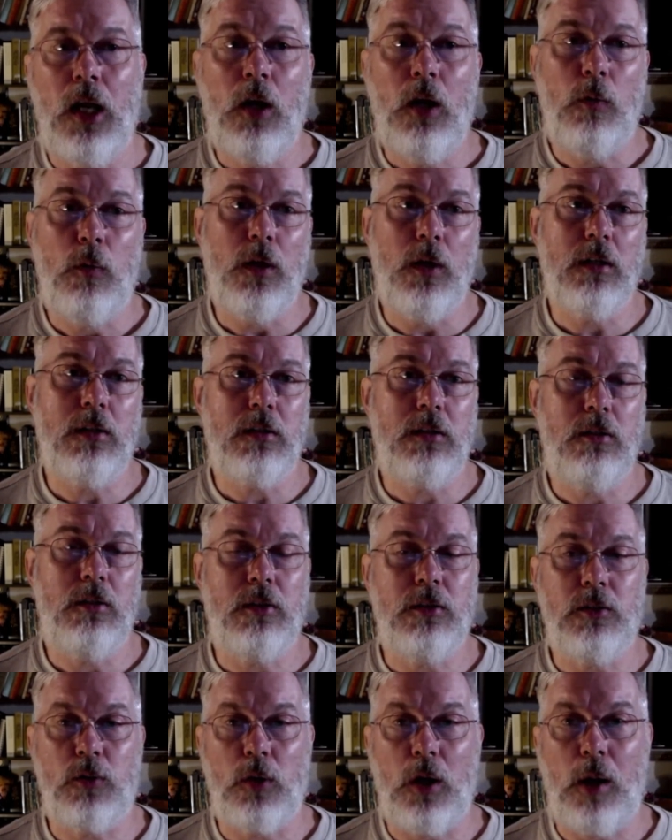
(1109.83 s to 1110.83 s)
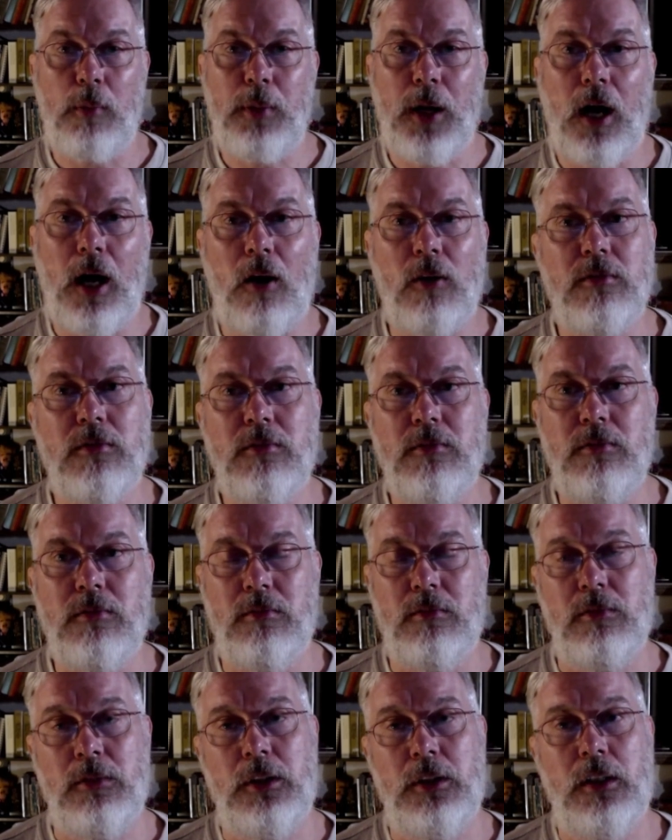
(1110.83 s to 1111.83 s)
Well, you can drop out.
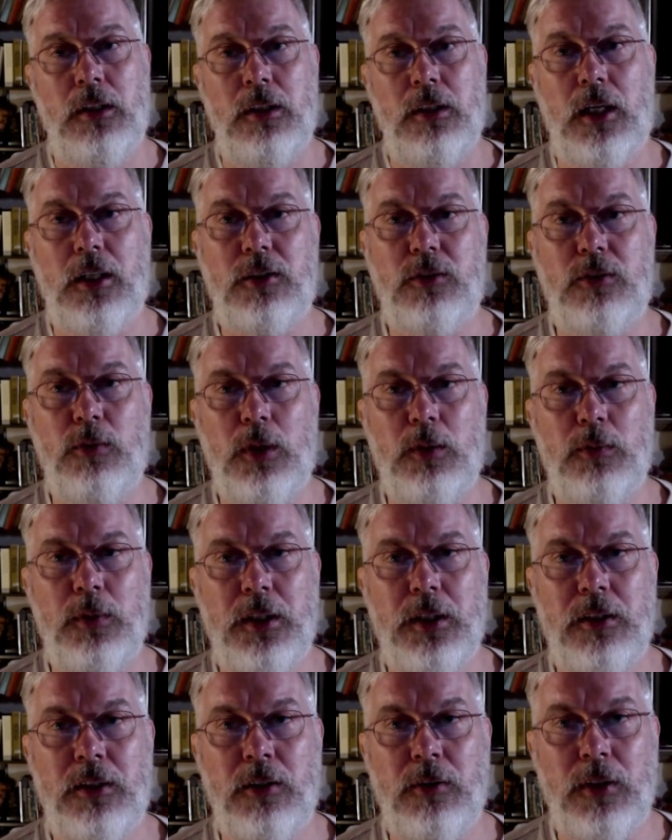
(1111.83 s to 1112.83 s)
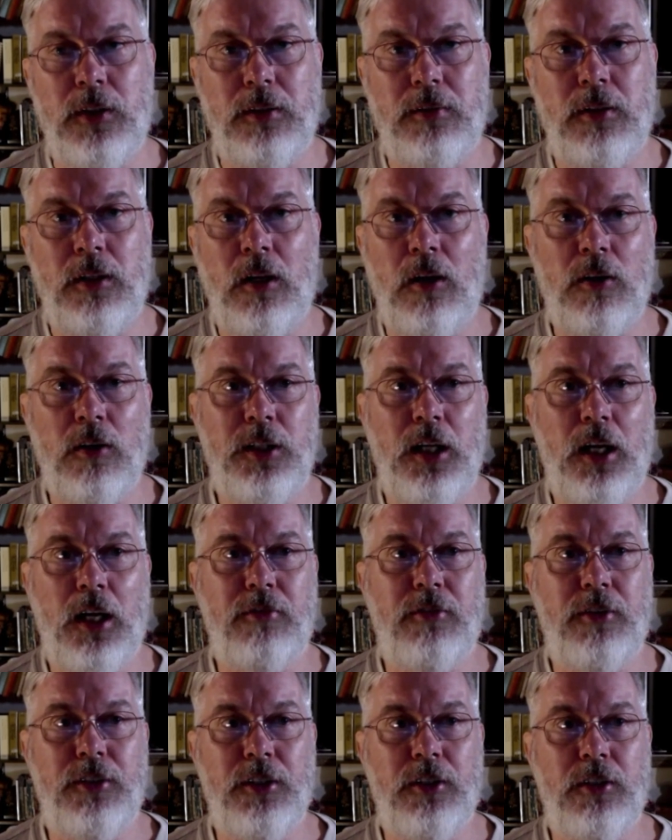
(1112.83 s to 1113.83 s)
That's one way of doing it. Now all you have
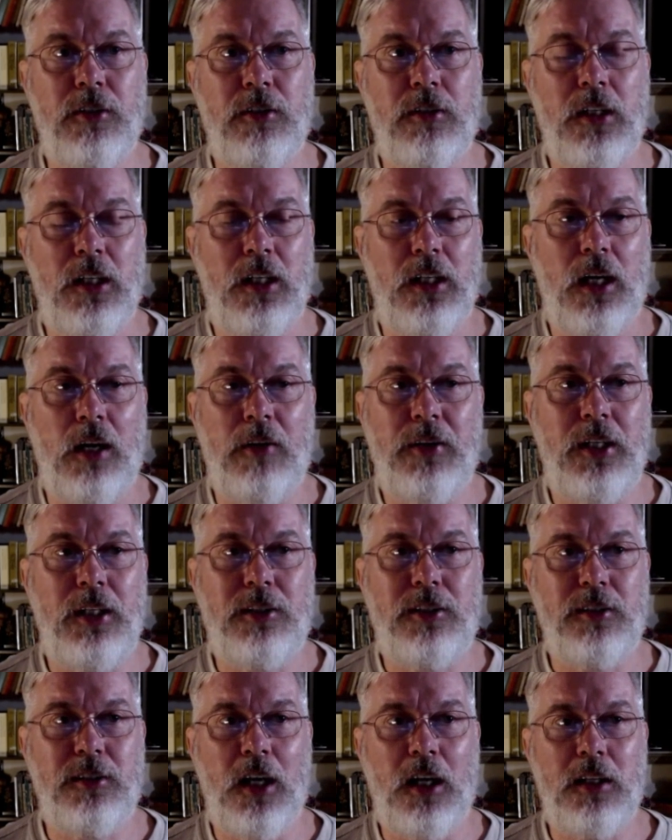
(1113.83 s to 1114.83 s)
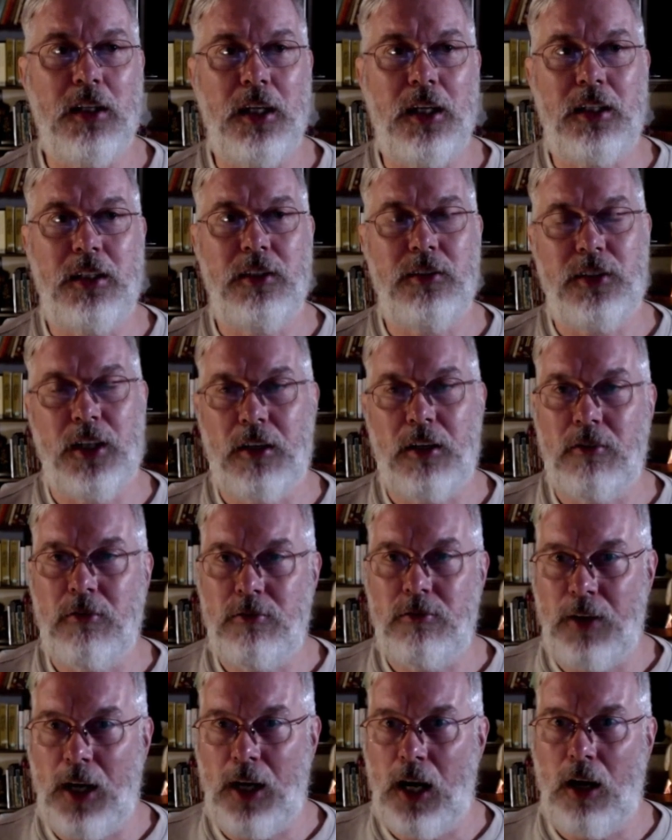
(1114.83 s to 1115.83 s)
to do, it's not like you take
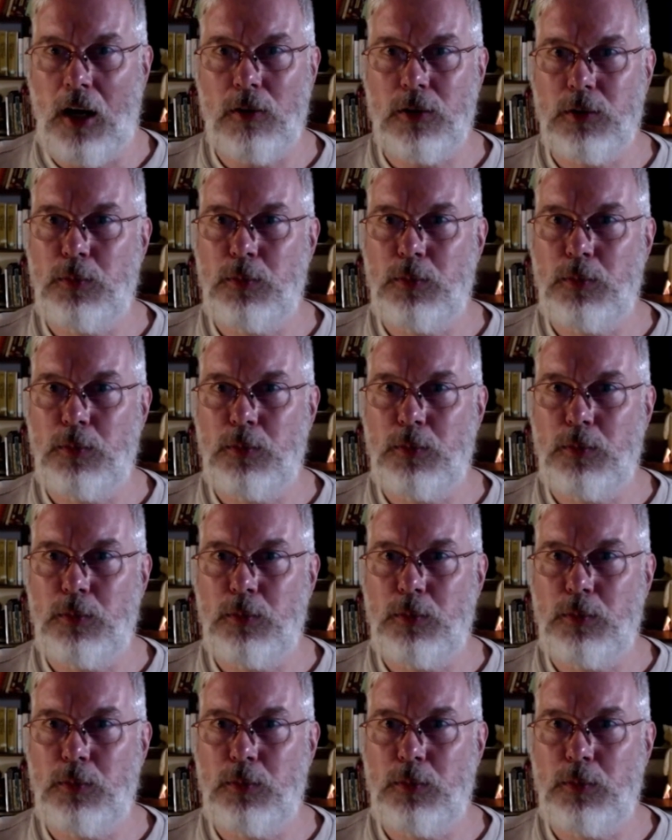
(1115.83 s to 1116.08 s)
vows.